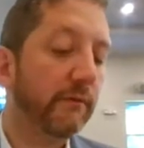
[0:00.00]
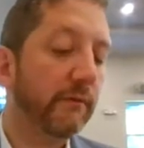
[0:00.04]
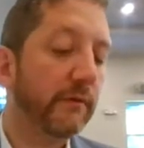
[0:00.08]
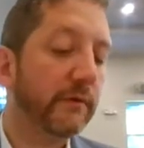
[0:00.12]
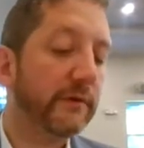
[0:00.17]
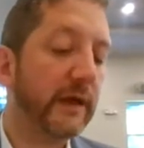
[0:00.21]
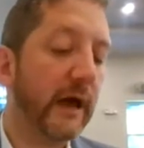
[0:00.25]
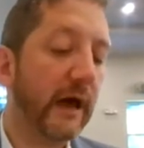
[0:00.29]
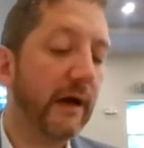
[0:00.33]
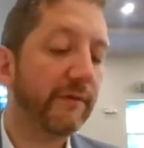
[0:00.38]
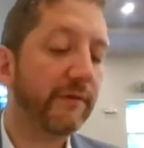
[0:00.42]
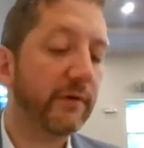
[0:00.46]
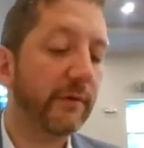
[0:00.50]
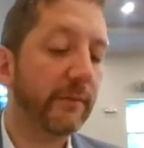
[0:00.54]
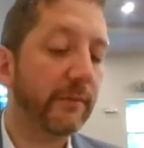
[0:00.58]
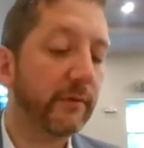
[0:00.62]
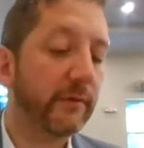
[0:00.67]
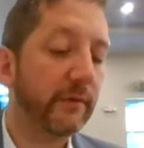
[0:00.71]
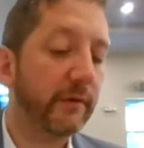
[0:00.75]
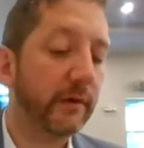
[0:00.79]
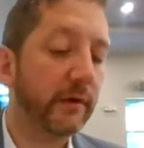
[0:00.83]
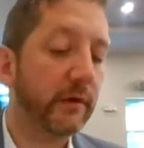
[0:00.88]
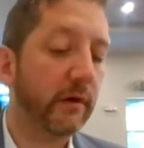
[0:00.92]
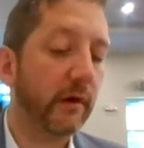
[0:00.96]
Dafka
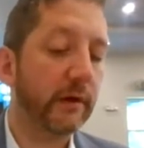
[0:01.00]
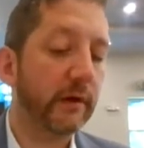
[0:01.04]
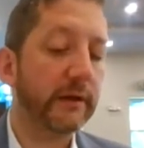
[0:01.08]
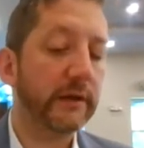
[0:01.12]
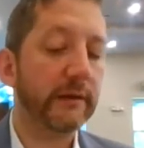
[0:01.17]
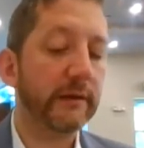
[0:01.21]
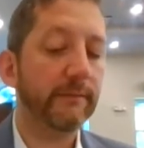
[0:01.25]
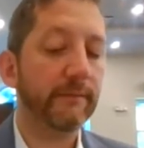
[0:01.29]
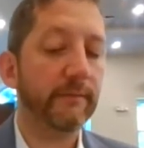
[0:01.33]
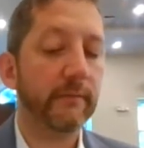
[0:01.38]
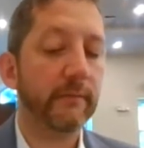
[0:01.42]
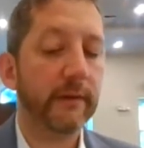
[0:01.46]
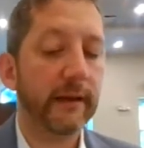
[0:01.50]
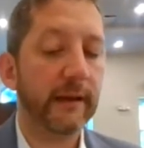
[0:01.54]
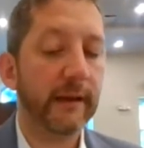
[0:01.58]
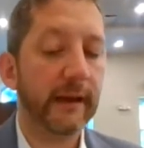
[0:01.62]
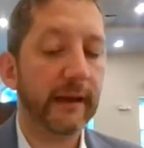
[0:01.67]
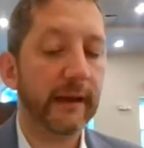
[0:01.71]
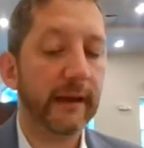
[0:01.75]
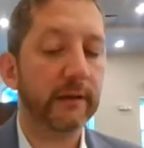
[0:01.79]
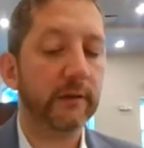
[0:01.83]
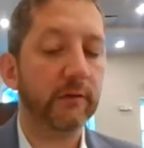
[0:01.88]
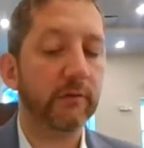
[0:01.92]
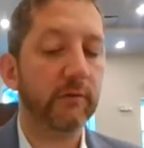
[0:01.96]
beregoyim
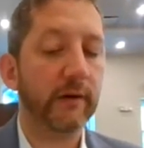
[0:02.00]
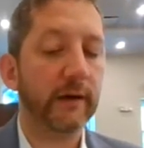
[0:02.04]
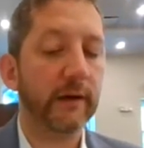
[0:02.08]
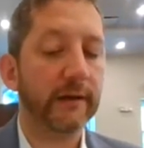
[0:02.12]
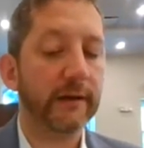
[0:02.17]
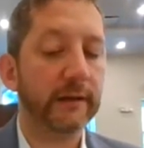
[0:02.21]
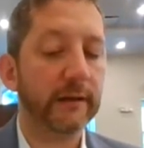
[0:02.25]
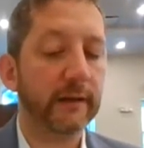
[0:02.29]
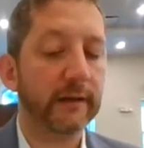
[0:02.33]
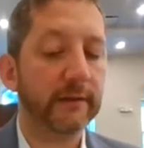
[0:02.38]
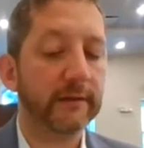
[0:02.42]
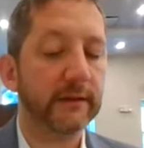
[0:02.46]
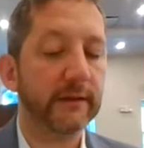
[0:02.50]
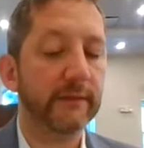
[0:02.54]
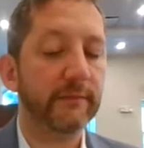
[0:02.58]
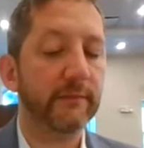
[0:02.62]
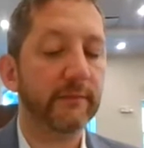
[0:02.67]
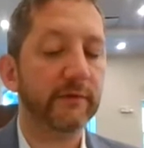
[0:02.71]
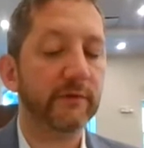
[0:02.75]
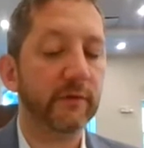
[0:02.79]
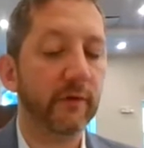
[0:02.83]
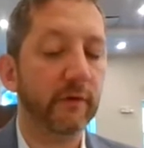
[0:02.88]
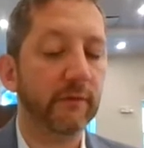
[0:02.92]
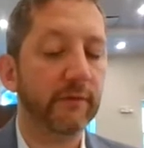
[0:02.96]
elu hayeladim
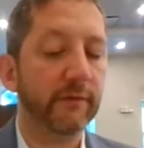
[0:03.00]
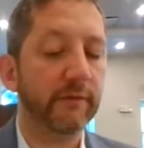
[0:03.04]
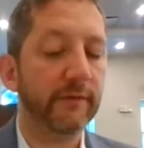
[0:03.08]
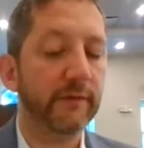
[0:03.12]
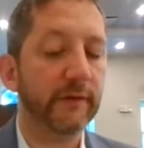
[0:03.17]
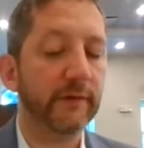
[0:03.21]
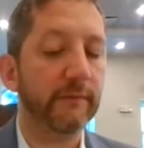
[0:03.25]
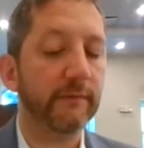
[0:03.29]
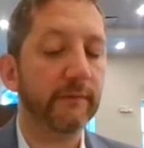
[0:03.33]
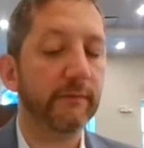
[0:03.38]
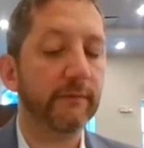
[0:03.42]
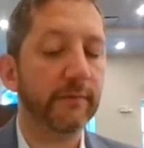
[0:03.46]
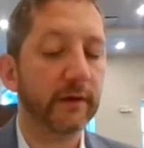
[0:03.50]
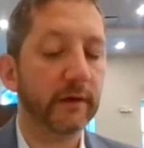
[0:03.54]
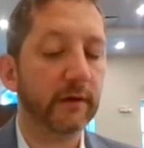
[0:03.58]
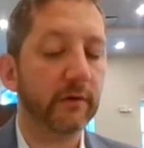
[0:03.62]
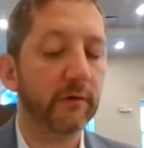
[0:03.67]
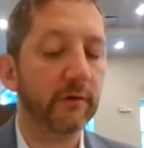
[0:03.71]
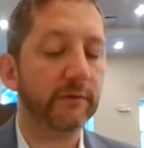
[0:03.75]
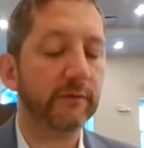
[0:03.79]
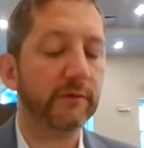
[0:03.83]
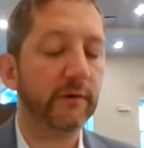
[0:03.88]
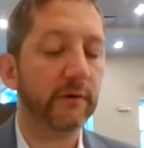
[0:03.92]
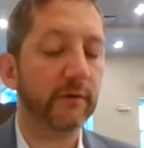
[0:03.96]
mistovim
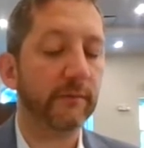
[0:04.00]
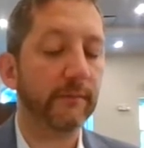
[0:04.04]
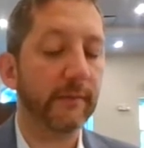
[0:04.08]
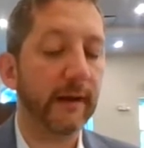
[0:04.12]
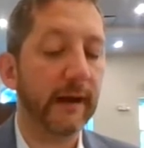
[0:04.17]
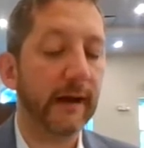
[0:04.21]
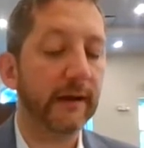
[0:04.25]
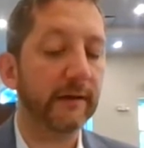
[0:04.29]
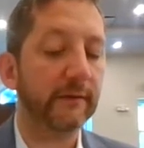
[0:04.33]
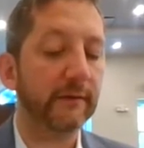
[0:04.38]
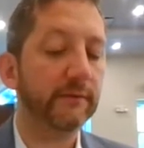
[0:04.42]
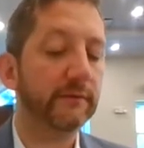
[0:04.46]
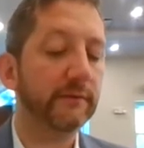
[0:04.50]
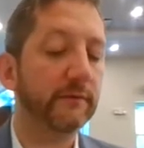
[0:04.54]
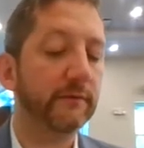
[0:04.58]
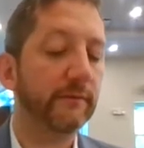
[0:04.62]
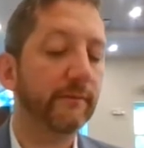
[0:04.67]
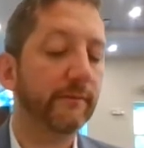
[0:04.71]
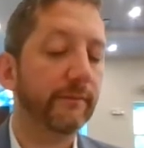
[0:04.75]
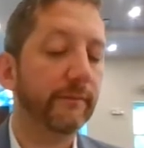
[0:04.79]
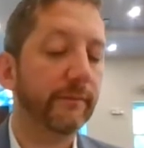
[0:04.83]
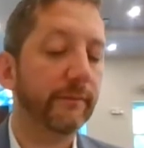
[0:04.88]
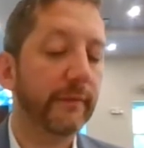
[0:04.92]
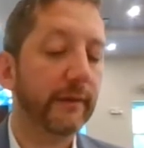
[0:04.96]
bechoser mas.
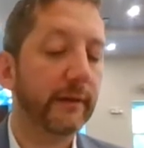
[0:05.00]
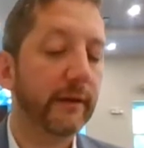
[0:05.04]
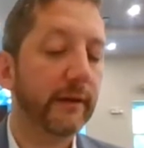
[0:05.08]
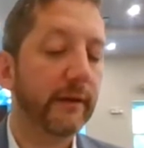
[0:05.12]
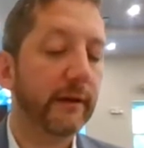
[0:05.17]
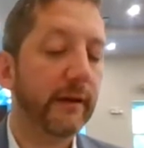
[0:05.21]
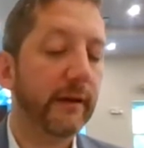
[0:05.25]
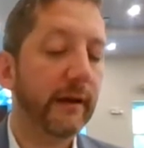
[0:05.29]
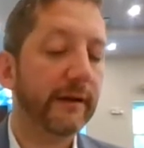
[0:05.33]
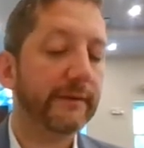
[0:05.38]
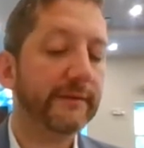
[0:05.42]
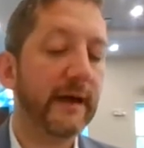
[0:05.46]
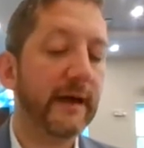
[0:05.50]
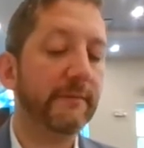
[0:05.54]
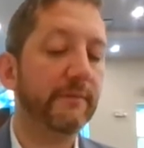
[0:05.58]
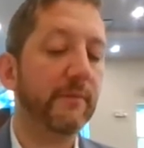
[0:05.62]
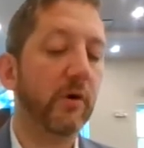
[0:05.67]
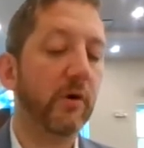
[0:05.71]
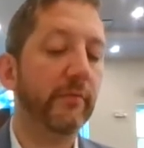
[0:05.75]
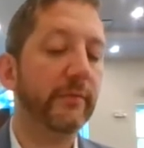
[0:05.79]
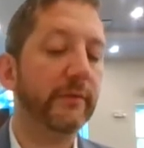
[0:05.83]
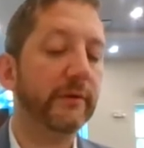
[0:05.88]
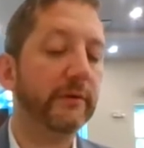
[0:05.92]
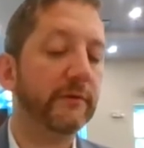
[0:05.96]
At that
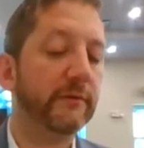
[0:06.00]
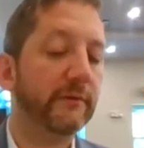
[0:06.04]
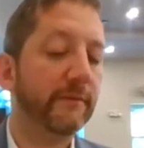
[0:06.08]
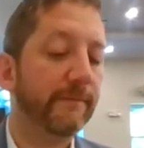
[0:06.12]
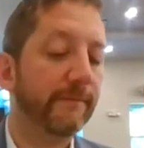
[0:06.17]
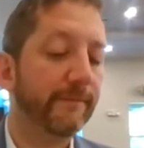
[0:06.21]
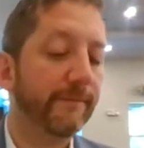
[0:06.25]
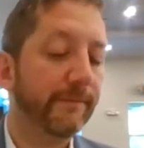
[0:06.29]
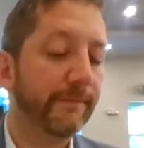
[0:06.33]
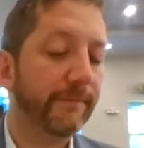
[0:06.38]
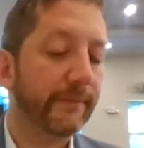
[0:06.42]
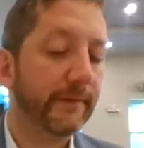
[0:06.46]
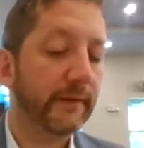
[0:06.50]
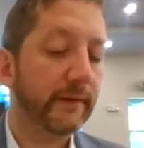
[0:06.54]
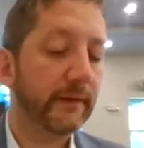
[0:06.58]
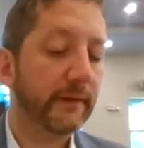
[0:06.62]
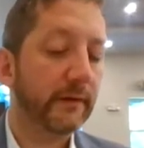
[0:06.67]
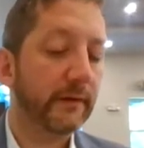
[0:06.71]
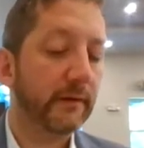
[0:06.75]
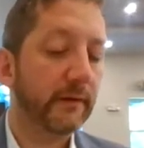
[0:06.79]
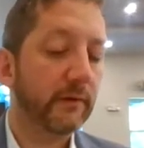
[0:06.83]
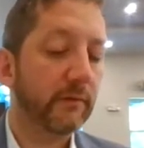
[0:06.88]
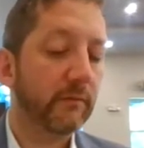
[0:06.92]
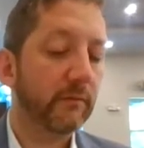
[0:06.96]
moment,
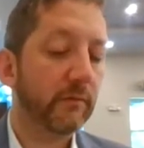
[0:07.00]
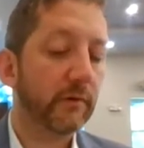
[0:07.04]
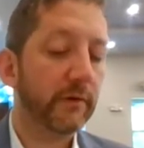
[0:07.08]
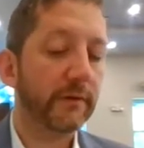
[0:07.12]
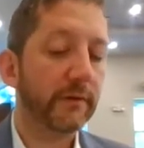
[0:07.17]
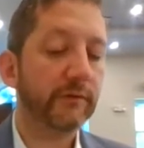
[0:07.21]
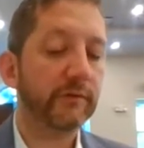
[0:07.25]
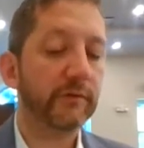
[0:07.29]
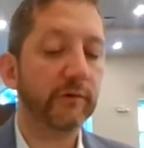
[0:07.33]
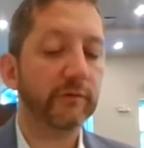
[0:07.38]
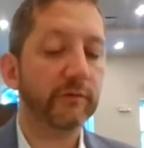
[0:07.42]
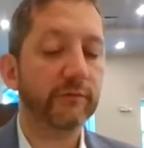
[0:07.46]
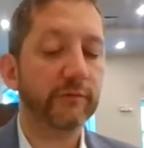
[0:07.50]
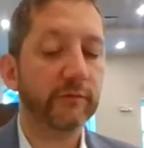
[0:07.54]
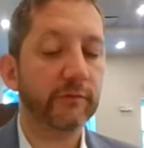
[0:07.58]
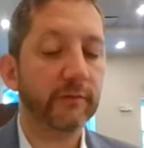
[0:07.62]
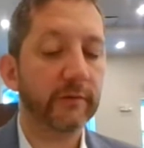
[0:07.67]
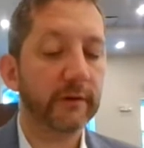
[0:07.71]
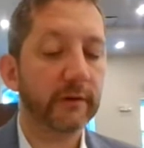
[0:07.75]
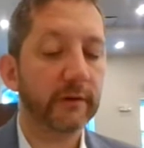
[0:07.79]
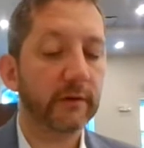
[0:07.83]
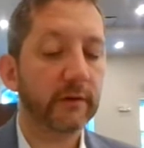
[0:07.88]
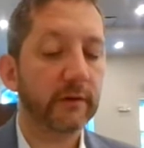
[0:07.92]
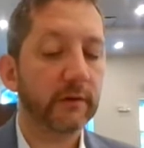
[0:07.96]
what are the children
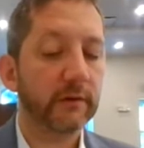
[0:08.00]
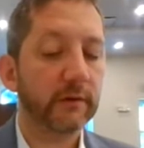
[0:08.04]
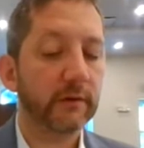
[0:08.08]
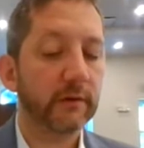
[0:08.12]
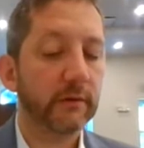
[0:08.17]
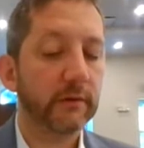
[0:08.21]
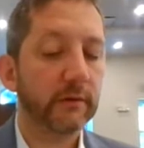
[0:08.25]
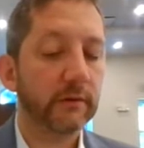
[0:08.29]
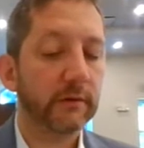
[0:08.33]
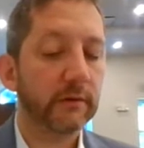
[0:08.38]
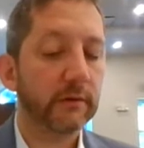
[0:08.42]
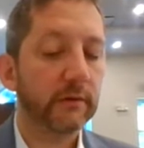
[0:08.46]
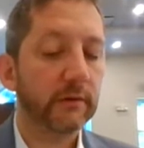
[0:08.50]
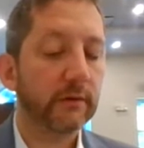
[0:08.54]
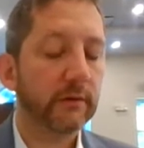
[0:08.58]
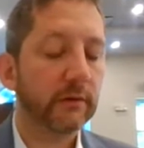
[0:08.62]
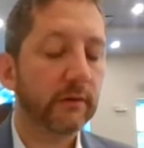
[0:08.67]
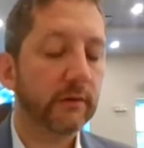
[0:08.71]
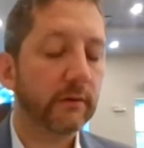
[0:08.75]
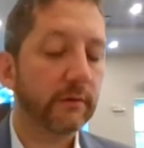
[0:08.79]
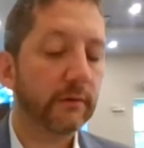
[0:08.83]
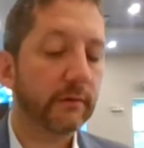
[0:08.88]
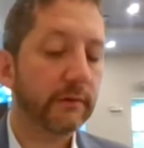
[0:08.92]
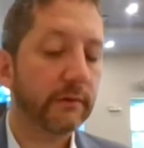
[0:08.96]
doing?
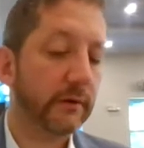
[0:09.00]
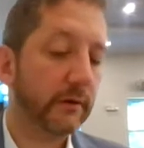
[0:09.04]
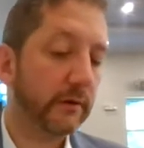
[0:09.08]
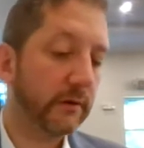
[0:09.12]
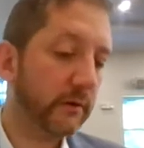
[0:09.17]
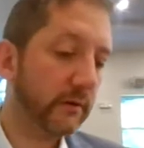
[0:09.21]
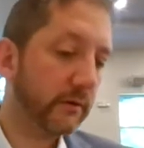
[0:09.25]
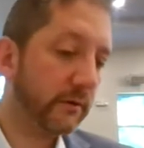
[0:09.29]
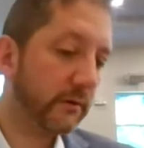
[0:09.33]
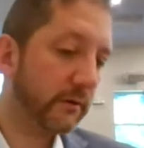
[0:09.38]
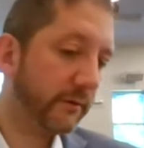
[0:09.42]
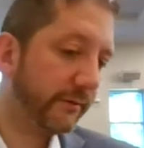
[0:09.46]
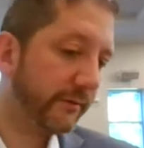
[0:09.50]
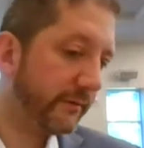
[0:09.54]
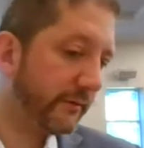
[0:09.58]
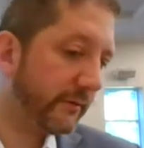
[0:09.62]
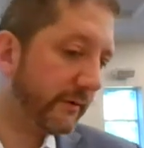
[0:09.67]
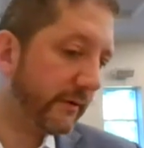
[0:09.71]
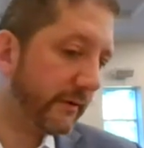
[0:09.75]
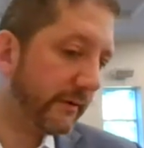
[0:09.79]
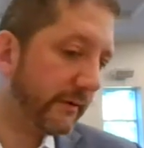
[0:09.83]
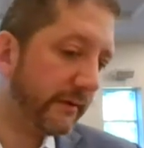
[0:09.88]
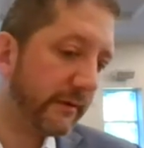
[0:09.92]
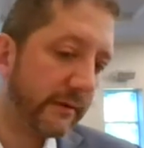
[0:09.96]

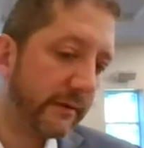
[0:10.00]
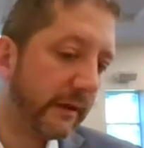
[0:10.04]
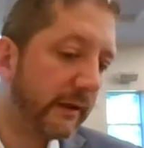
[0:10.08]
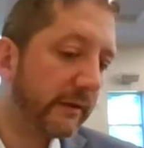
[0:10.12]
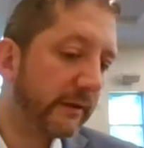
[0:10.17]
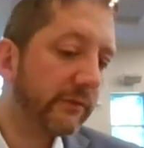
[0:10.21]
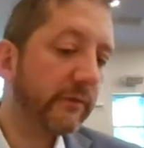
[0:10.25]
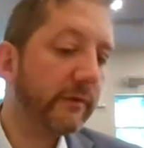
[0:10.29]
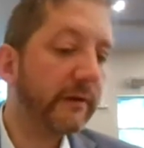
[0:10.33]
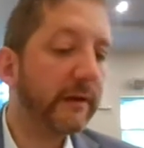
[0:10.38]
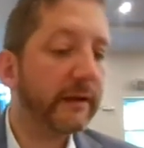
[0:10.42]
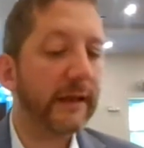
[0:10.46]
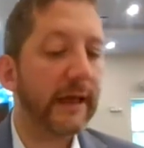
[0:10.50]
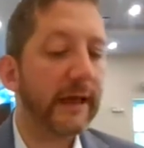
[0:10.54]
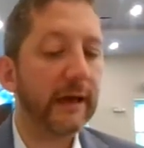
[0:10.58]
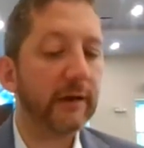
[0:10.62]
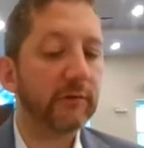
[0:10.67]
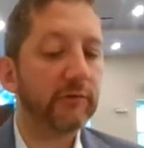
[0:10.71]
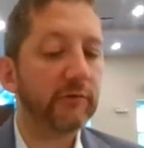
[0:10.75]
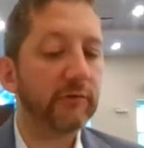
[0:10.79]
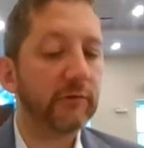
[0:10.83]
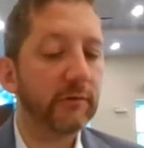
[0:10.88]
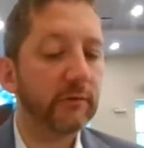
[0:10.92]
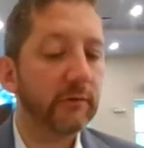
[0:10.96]
They're not doing any
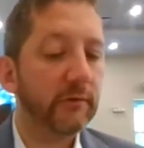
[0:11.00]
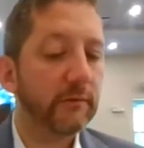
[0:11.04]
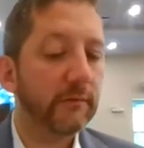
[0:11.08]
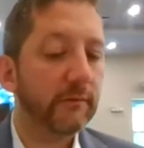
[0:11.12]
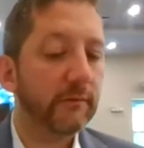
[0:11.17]
action.